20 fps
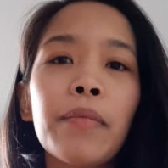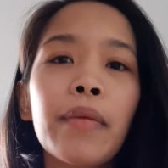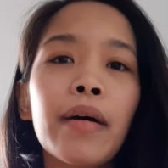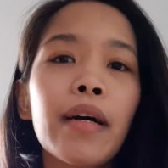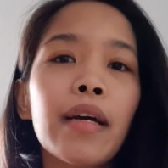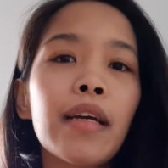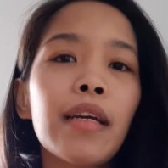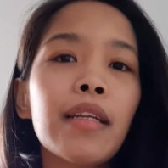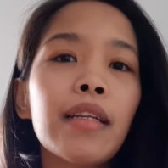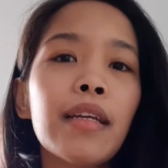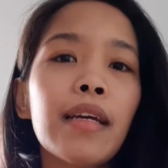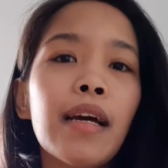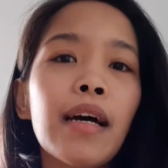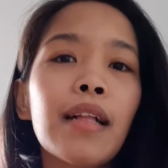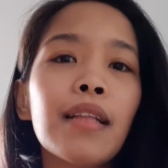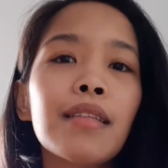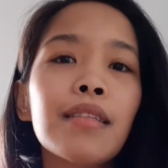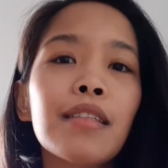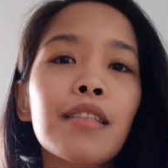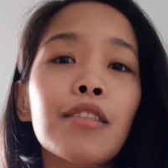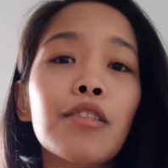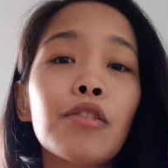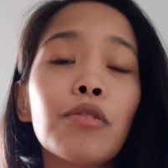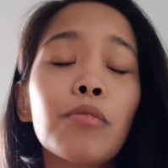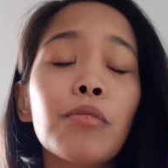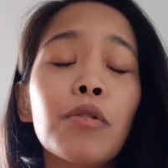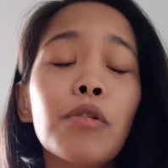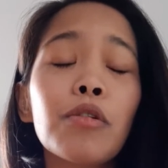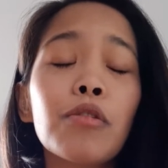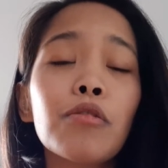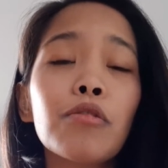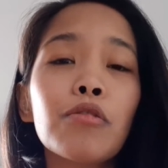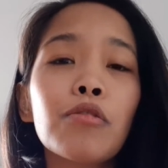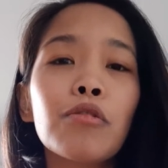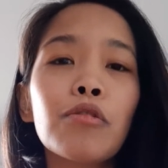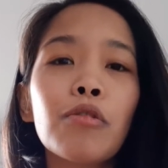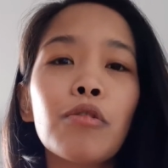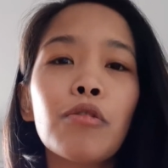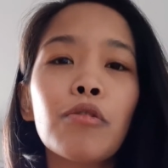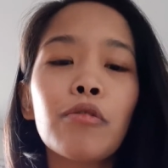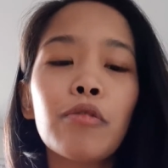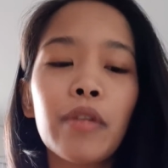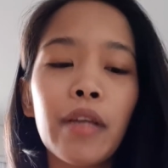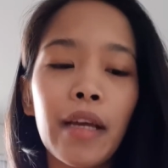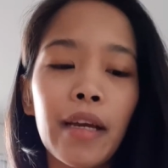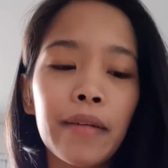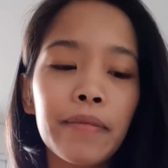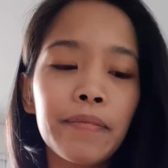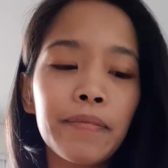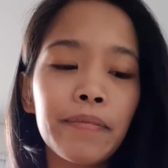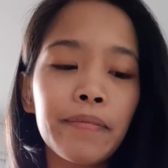my dialysis tomorrow. So yeah,